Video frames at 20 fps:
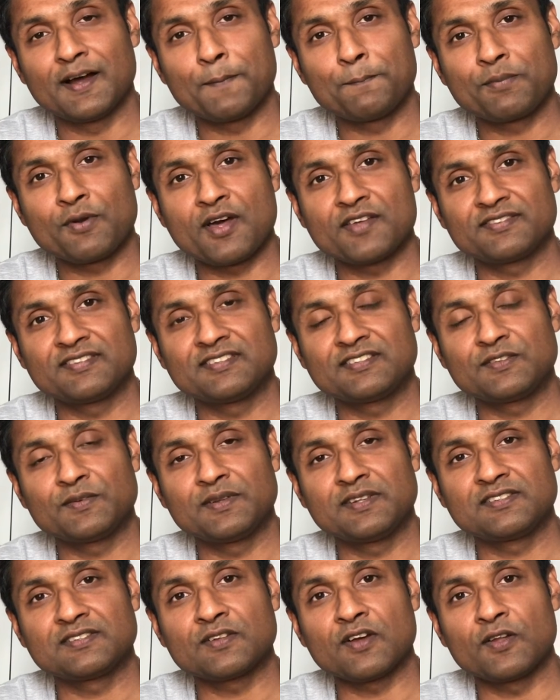process to
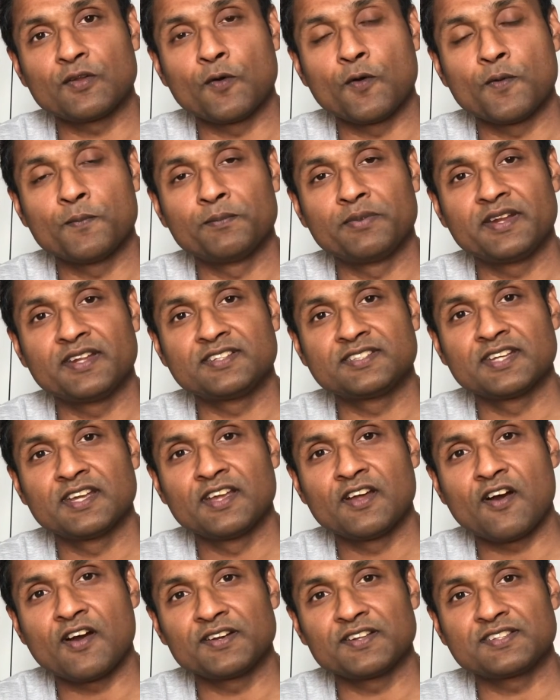install Homebridge
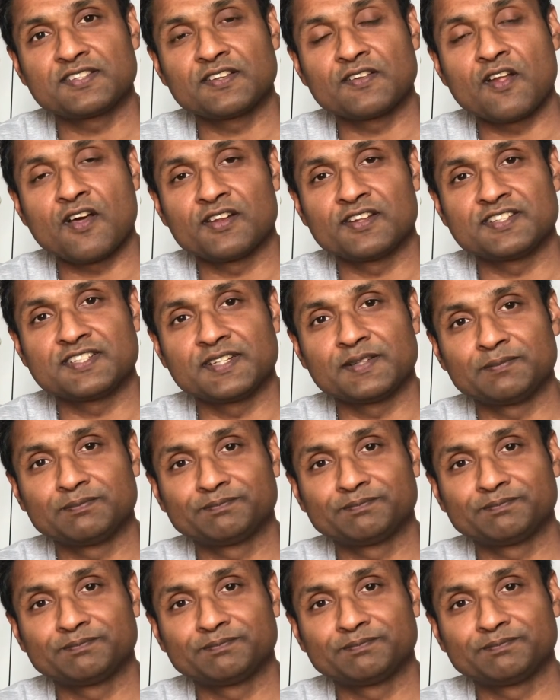on a Synology.